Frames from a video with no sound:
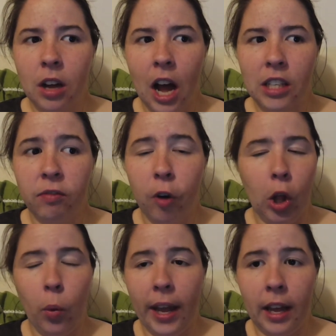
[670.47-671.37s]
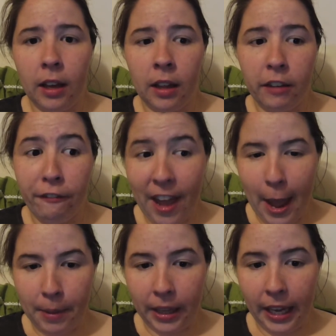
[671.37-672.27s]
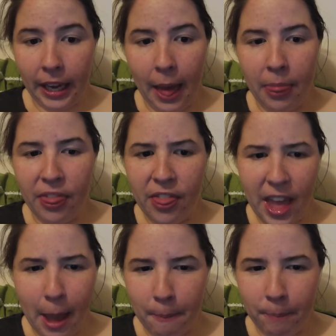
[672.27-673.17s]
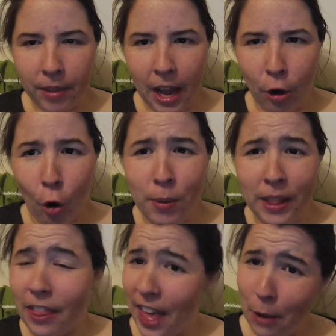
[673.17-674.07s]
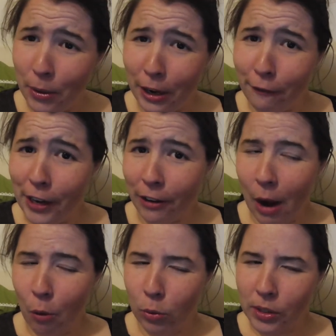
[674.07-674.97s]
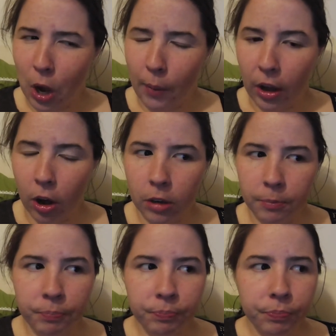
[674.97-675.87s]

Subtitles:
us following the family and them and hoping that they were going to figure out what was going on.